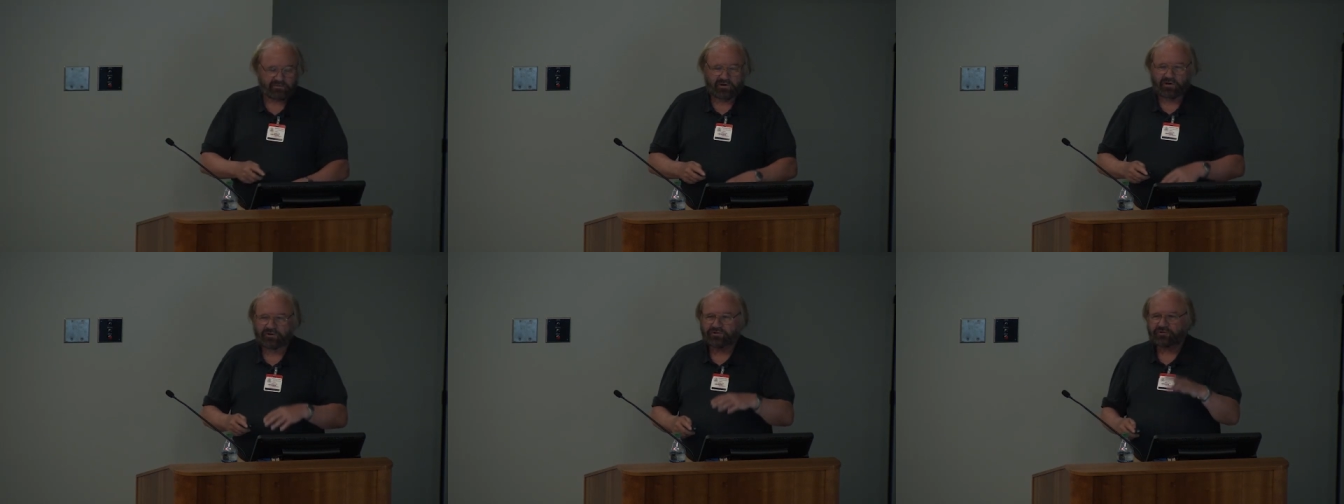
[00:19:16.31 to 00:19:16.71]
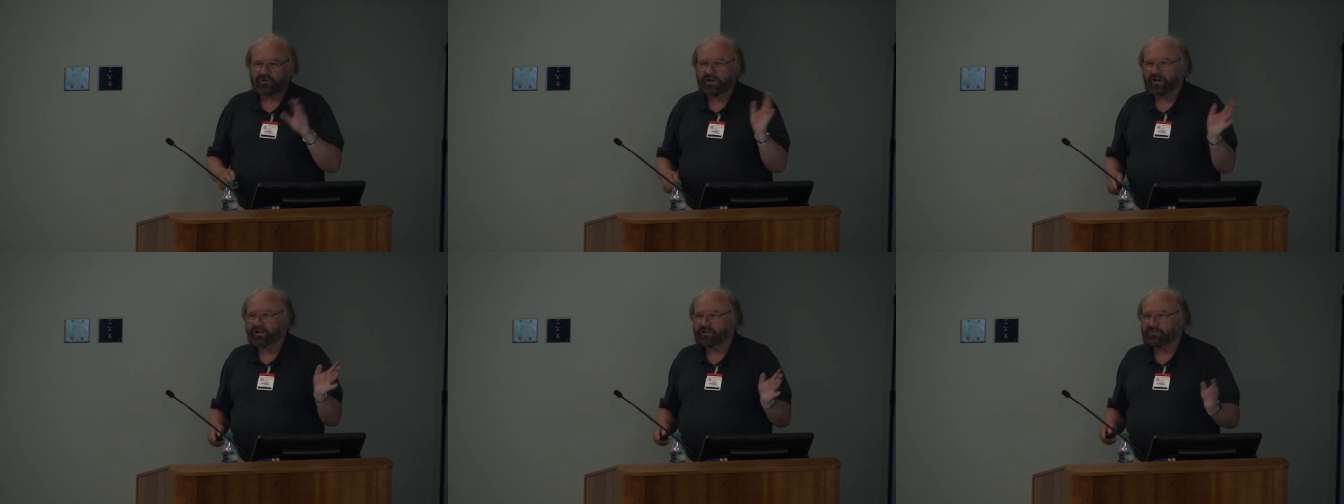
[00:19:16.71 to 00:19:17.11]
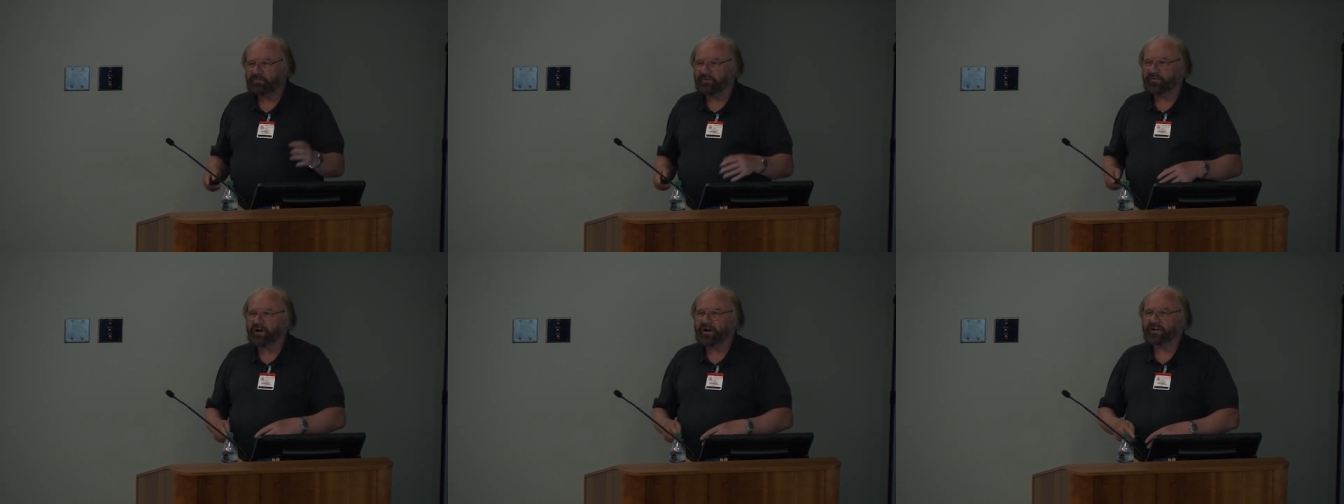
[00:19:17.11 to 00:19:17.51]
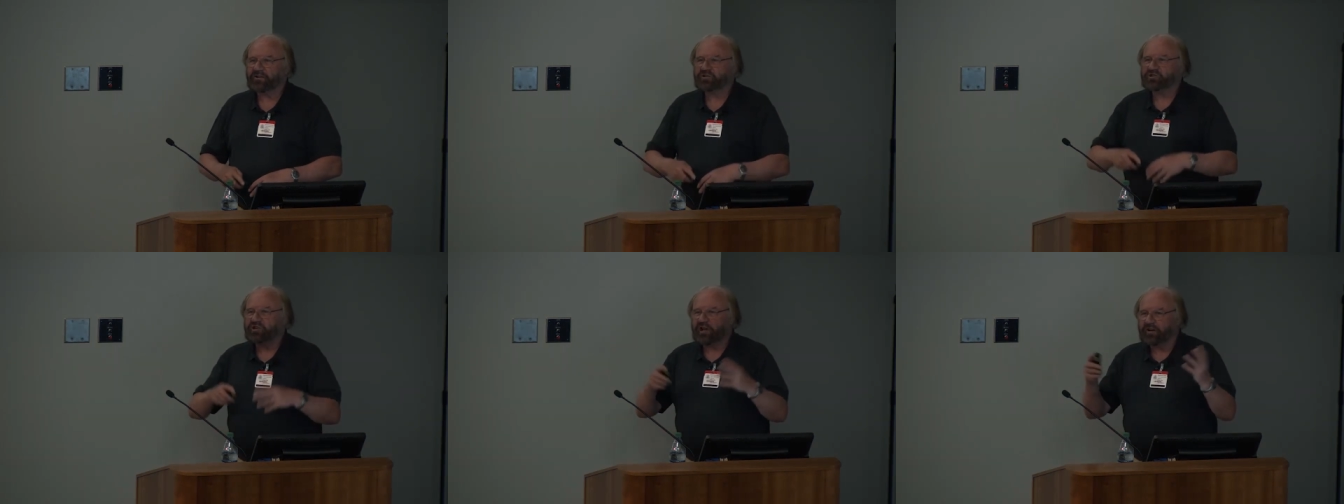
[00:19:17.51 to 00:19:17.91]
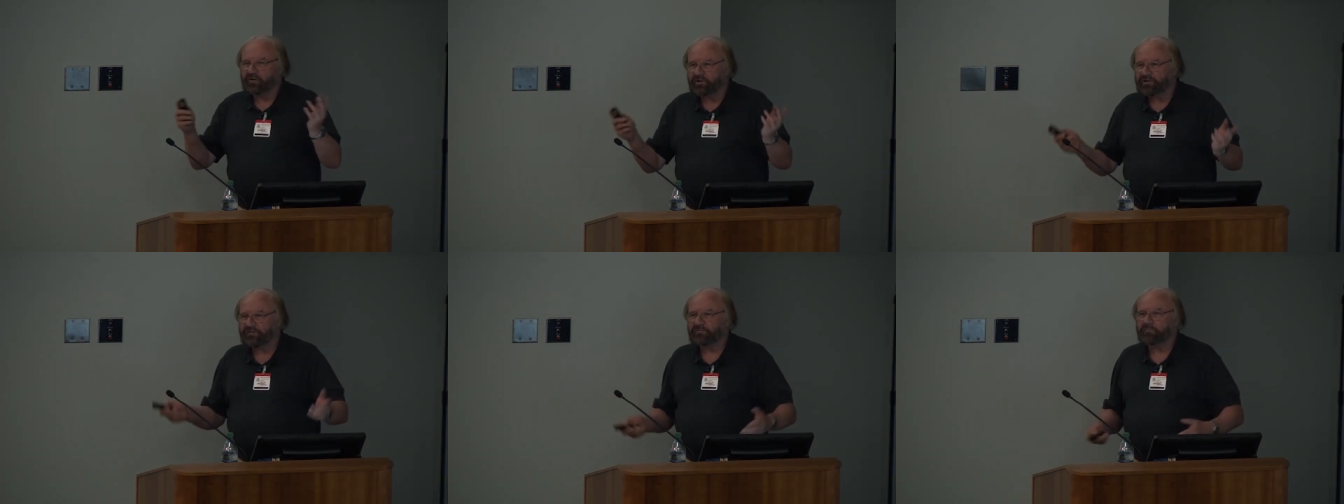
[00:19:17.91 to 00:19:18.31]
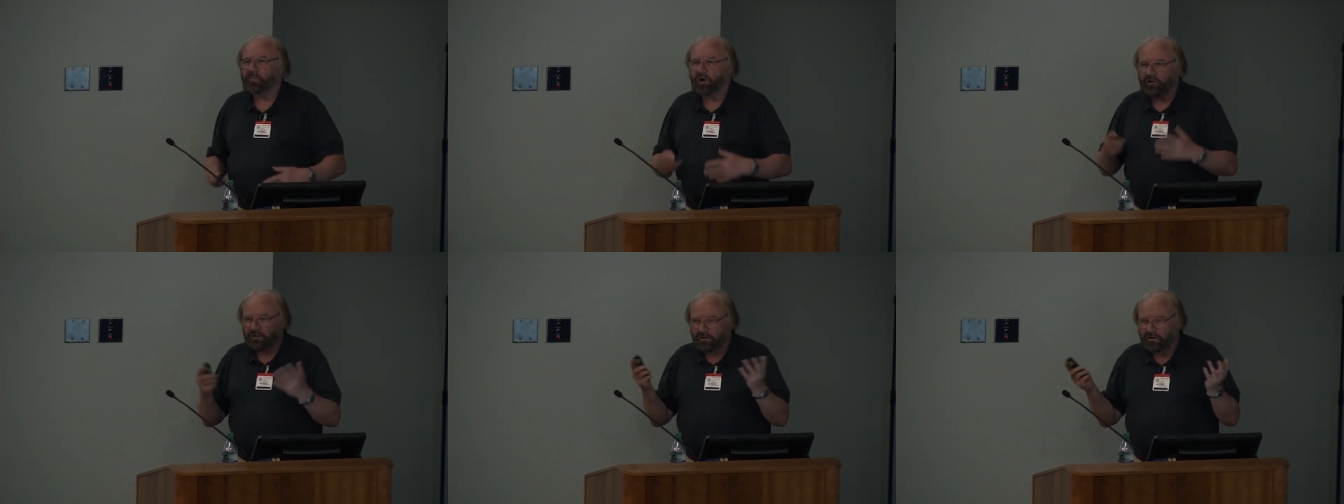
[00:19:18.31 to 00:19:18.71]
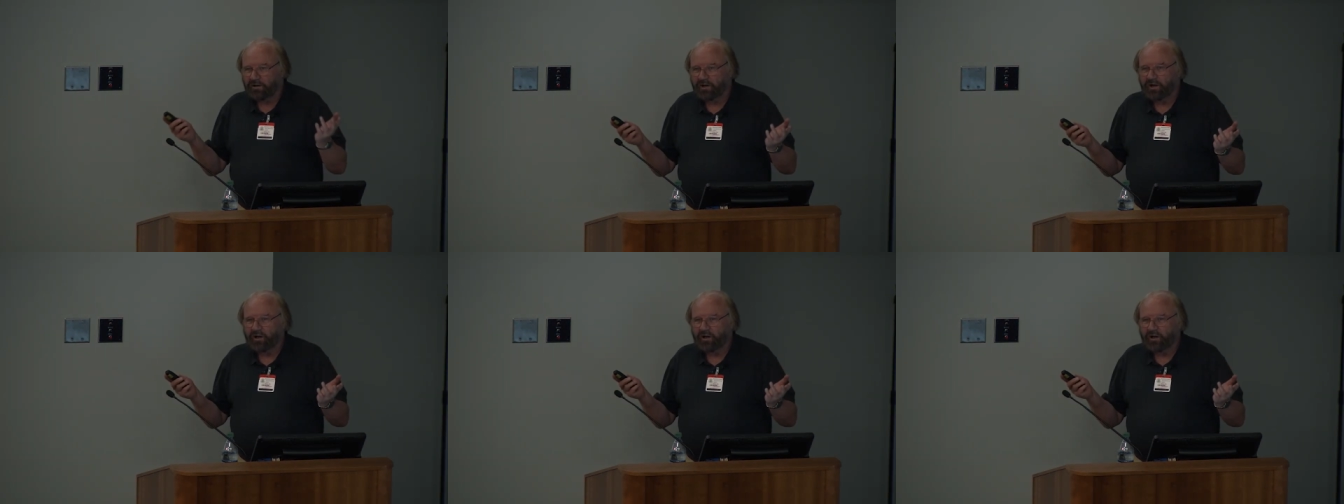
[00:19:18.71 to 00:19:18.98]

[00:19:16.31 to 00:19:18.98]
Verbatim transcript: We're not trying to provide a generative model